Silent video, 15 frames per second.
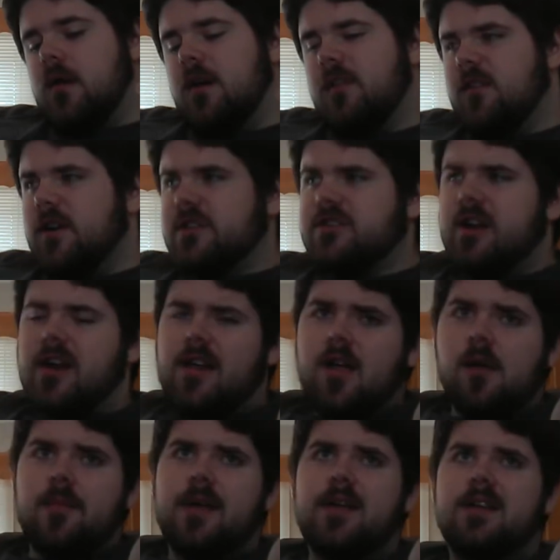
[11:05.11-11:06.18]
I've already tried
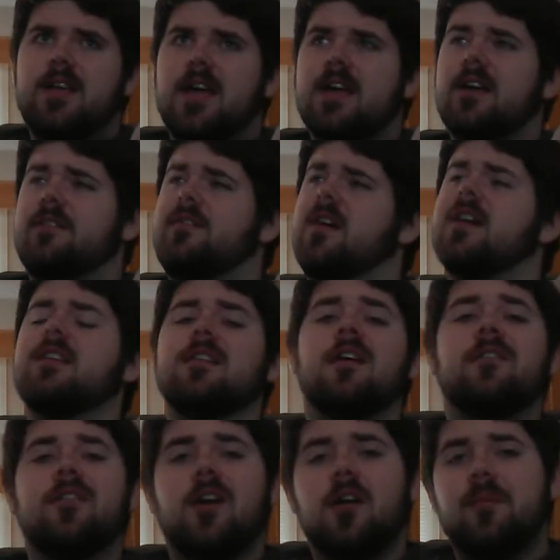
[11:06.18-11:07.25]
out RBA deck. I fucking
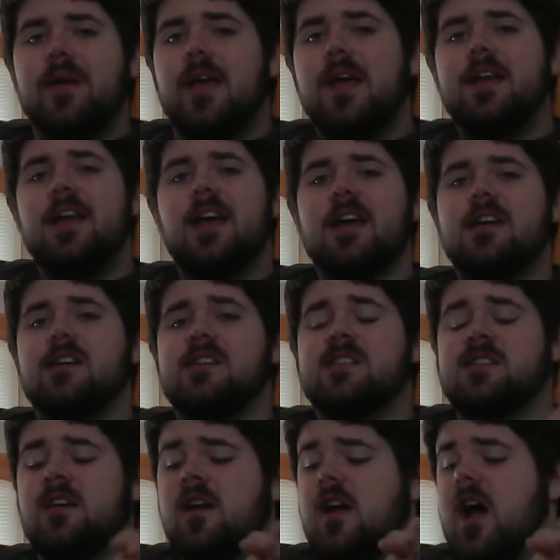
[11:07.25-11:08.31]
love an RBA deck
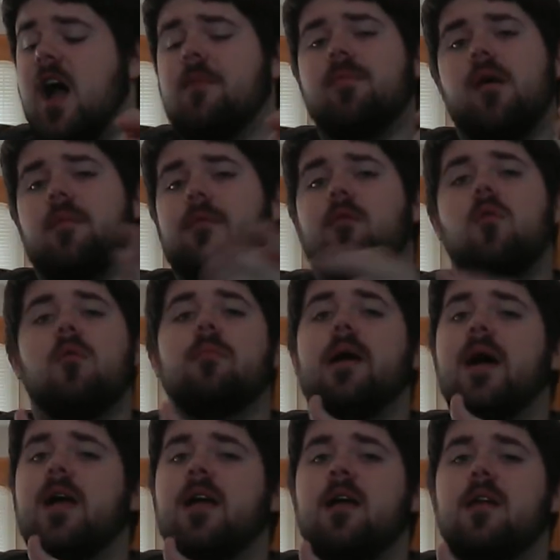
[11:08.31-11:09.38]
because I probably won't
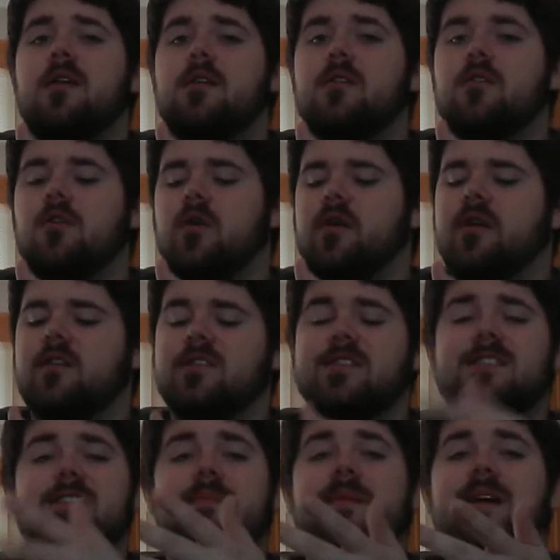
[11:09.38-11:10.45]
buy new
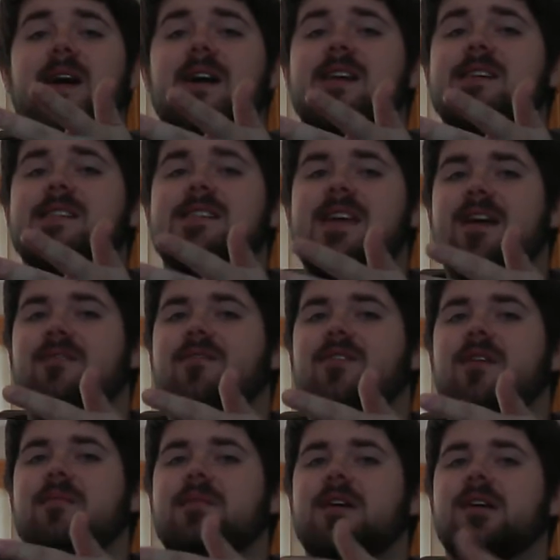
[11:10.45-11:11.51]
coils, to be honest, after
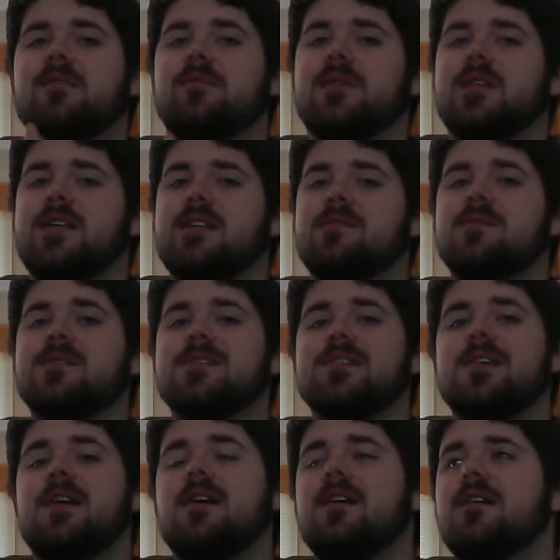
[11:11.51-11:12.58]
I'm done with these ones.
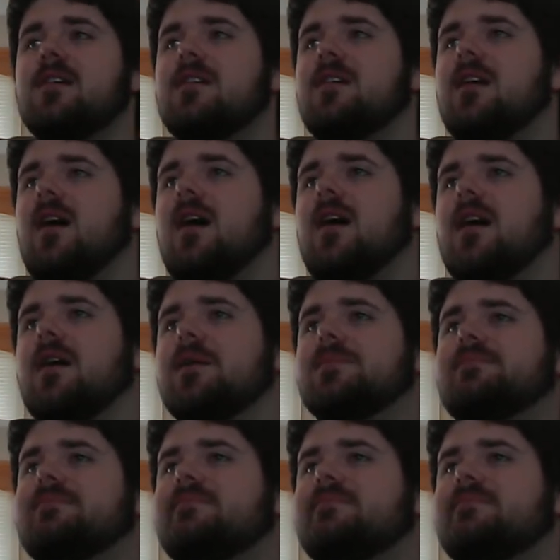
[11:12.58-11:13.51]
Uh,